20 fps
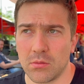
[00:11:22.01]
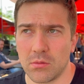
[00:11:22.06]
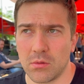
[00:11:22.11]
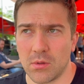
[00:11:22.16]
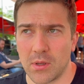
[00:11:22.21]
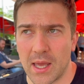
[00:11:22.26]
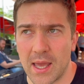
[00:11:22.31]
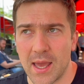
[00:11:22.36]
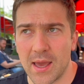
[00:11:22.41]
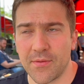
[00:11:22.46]

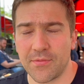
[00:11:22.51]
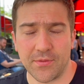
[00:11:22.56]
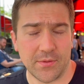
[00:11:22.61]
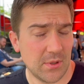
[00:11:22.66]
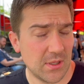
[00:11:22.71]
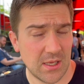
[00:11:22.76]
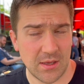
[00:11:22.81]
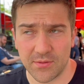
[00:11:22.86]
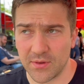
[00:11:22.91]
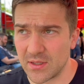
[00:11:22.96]
have
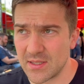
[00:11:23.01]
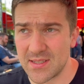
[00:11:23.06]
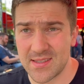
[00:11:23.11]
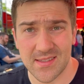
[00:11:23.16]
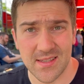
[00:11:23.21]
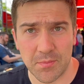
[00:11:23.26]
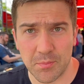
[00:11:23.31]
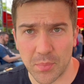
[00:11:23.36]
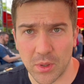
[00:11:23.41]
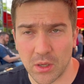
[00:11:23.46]
even
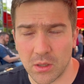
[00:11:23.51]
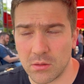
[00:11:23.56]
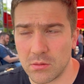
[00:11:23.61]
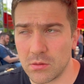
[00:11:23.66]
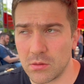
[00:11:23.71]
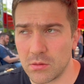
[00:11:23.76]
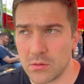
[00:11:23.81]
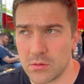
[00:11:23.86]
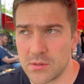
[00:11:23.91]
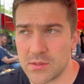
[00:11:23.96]
simple
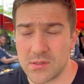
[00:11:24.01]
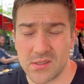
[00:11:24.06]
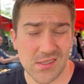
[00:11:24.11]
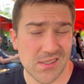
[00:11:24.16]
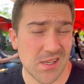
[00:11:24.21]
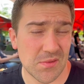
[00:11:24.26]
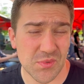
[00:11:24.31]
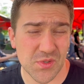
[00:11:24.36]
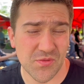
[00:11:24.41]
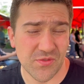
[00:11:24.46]

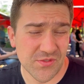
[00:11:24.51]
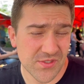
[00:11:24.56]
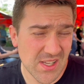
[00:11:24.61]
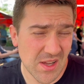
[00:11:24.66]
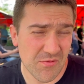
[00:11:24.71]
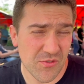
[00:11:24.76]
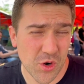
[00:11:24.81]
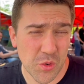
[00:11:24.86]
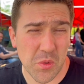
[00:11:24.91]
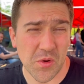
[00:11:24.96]
some
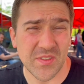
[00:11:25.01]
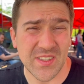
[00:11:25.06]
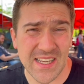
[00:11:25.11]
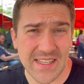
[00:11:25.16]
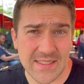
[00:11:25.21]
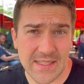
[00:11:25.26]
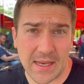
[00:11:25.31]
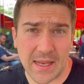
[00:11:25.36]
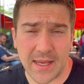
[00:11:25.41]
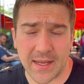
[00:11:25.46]
form of
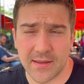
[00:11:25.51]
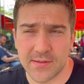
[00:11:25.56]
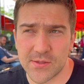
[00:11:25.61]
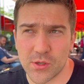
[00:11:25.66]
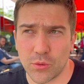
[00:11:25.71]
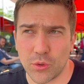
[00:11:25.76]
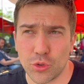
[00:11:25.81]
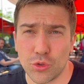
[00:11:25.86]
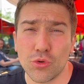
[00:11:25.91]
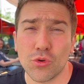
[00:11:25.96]
data lake, so
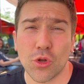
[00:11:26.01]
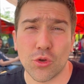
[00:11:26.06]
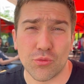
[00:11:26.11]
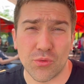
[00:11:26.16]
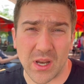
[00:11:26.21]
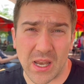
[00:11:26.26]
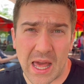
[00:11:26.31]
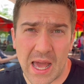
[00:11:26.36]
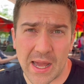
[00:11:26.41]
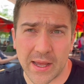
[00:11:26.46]
you do not
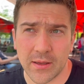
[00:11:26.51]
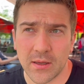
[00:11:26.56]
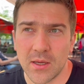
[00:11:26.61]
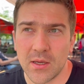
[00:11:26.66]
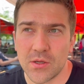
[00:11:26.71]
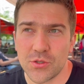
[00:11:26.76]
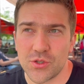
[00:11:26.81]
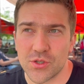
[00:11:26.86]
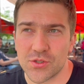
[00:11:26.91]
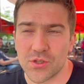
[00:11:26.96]
rely
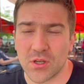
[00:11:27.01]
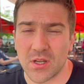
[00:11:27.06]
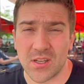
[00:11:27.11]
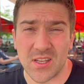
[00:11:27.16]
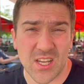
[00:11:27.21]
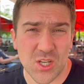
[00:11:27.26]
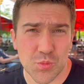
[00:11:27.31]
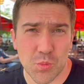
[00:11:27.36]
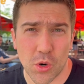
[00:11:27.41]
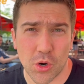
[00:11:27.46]
just on a
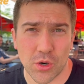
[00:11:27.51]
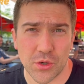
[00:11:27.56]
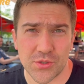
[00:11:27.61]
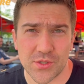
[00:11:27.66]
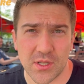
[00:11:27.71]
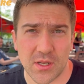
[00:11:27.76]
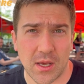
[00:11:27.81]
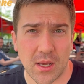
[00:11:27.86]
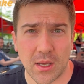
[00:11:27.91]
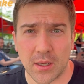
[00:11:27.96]
dashboards
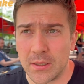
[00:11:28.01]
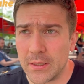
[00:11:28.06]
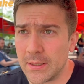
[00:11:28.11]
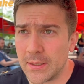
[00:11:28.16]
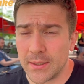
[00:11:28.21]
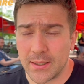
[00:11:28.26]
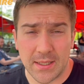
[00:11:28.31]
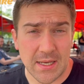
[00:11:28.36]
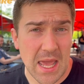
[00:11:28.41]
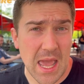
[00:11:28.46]
in an
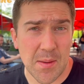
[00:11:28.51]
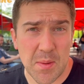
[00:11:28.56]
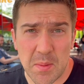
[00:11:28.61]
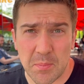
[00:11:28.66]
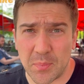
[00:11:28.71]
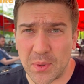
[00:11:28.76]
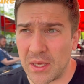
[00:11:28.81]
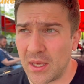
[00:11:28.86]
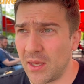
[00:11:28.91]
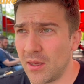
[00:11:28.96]

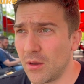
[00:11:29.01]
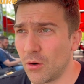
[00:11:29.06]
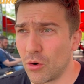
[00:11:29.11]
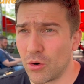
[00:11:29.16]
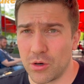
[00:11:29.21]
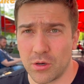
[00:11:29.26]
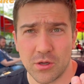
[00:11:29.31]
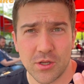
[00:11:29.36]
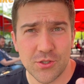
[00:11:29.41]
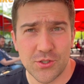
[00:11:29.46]
MMP
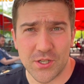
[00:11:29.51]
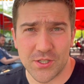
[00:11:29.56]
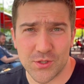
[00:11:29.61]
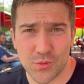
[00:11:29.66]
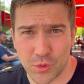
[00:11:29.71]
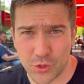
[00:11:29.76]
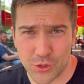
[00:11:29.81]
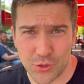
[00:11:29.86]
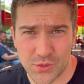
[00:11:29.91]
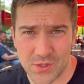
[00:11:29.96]
or just
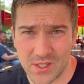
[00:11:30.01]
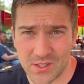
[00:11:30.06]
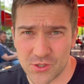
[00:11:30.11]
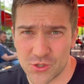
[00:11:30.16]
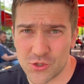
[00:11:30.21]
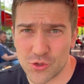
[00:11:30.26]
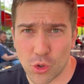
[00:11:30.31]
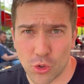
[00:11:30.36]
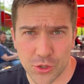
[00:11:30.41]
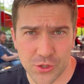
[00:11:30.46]
what you see in
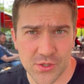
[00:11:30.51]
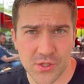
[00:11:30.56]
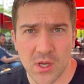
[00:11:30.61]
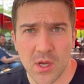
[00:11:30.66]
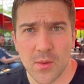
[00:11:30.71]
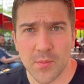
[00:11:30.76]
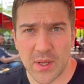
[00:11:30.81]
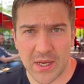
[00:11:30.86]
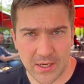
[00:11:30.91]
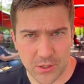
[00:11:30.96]
stores,
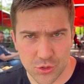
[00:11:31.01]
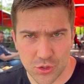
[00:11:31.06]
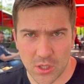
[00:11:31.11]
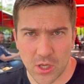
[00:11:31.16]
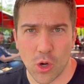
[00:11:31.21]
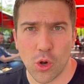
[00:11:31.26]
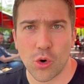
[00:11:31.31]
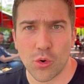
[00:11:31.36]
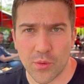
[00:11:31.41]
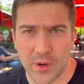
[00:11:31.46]
but actually
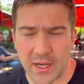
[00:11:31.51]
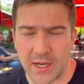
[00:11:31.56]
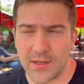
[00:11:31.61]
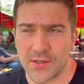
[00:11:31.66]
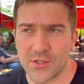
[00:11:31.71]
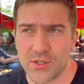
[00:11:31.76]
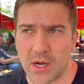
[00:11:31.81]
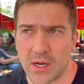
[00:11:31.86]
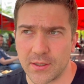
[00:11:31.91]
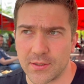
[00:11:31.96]
already
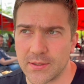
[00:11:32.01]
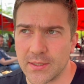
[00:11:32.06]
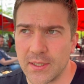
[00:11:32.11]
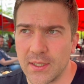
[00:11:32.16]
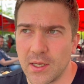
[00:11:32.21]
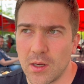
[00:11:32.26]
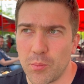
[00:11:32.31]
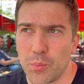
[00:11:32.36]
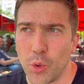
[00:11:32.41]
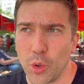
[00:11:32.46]
start
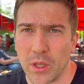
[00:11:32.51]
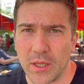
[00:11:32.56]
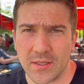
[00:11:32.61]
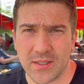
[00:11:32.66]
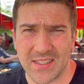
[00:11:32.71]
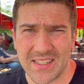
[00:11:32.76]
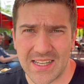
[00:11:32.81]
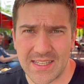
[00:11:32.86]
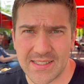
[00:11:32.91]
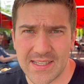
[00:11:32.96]
pulling the
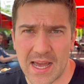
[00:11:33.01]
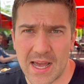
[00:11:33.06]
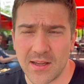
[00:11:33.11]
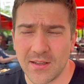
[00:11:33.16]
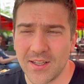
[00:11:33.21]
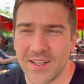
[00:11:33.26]
data